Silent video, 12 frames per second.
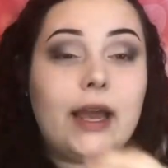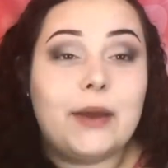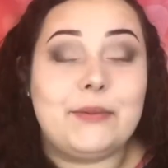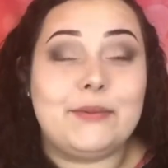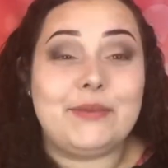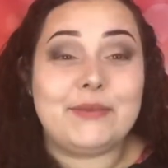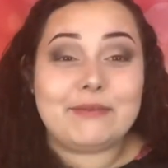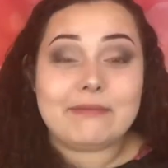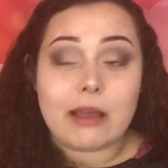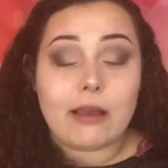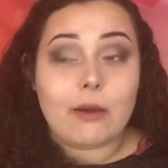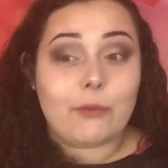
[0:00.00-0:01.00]
and
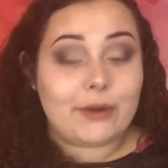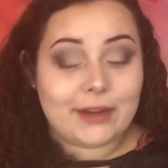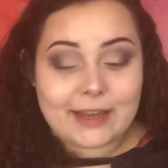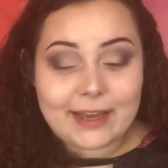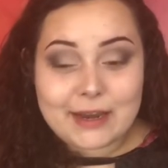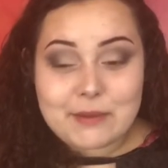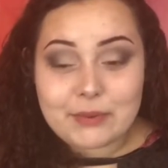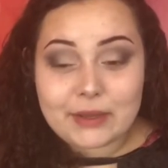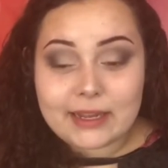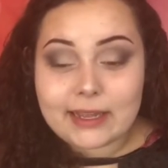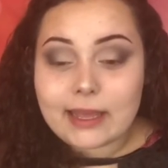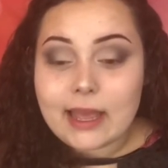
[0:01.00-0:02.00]
we're gonna put
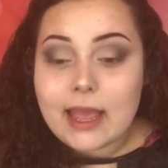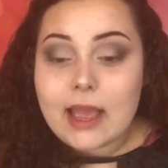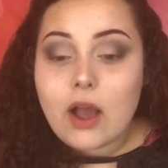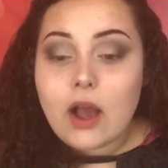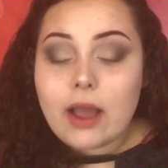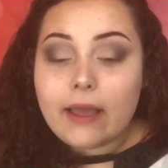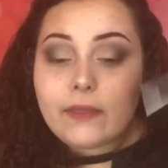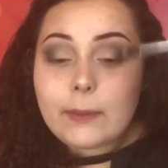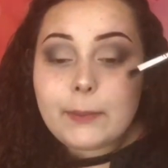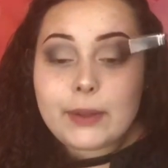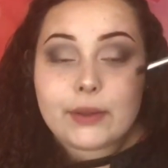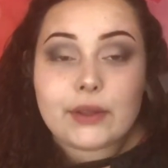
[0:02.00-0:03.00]
it in the
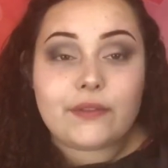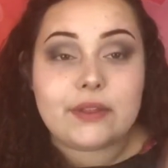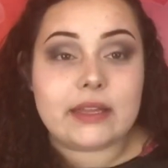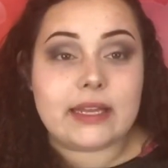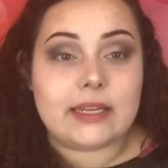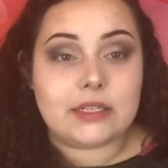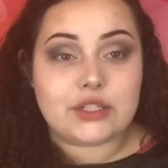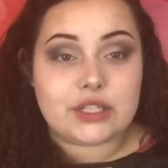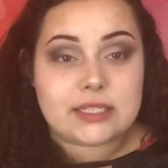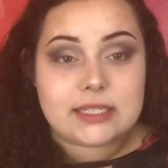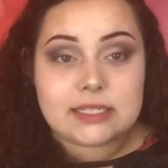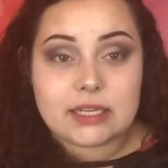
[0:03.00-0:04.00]
middle of the lid
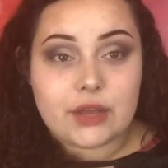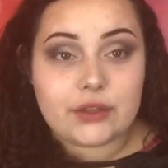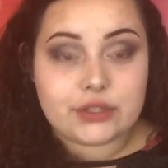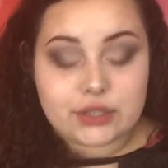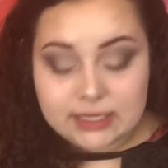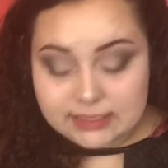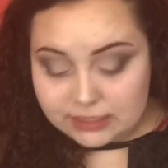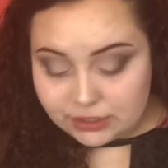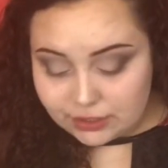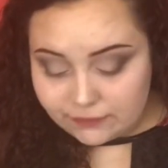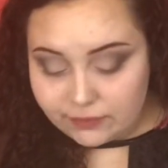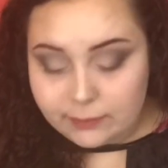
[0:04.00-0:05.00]
just as another
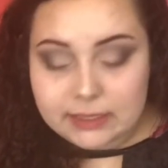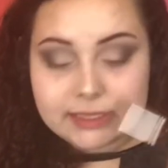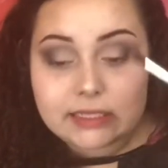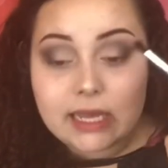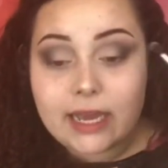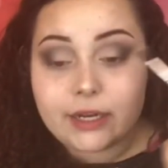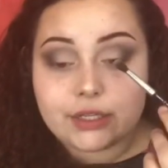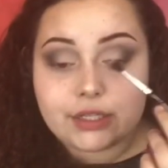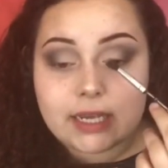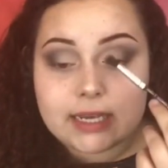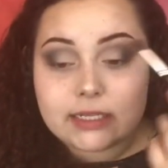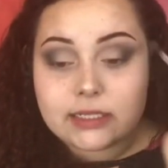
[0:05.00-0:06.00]
transition from this lighter
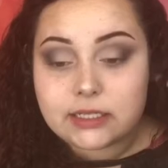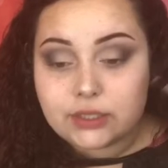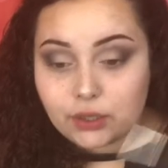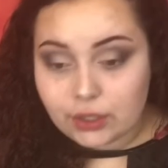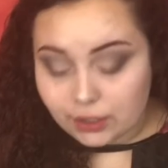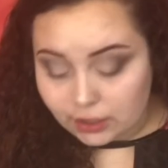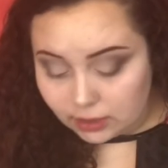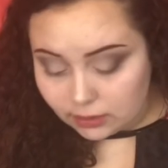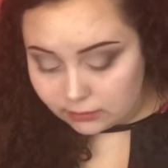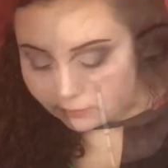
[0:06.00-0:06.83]
shade to darker.